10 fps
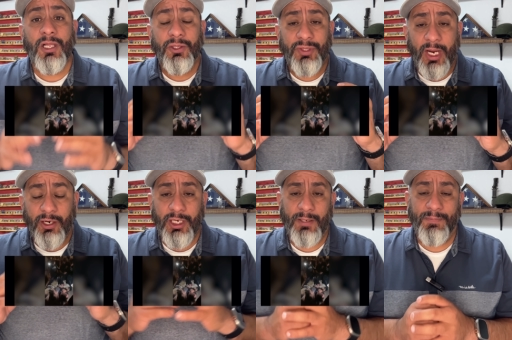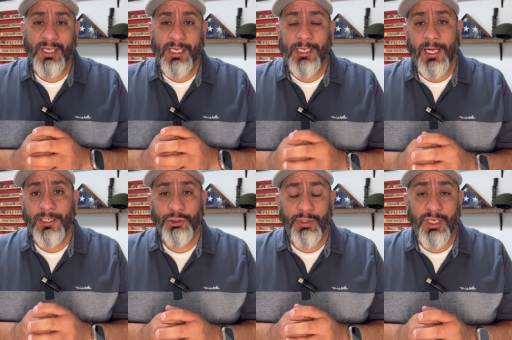they're going to be uh,
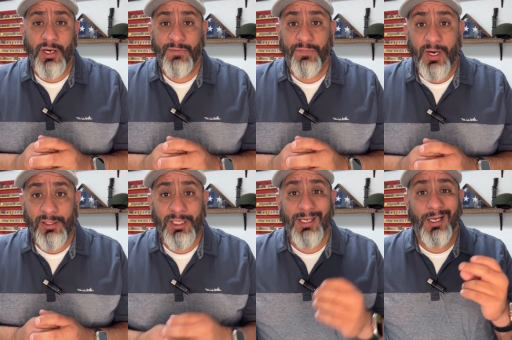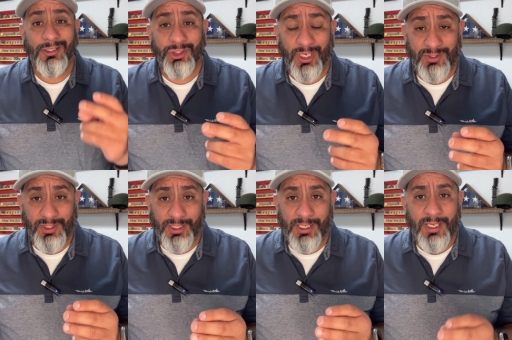treated unfairly,
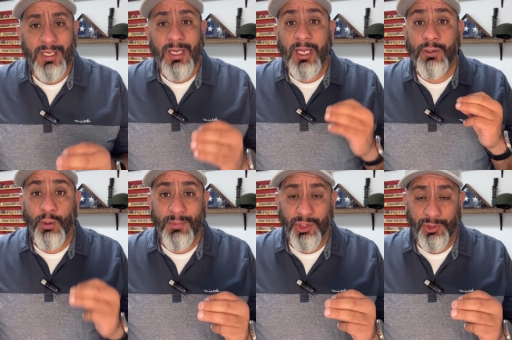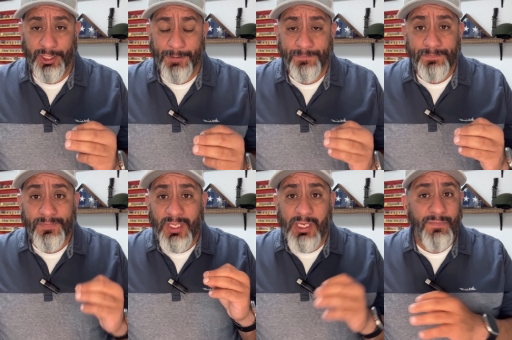unjustly, and criminally,
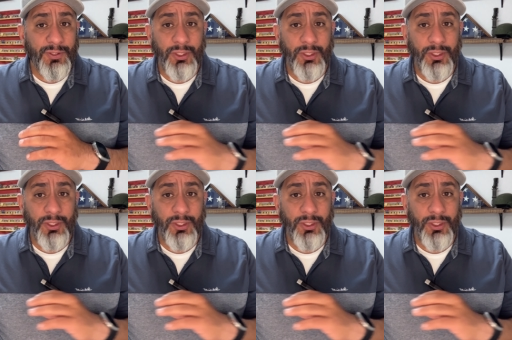even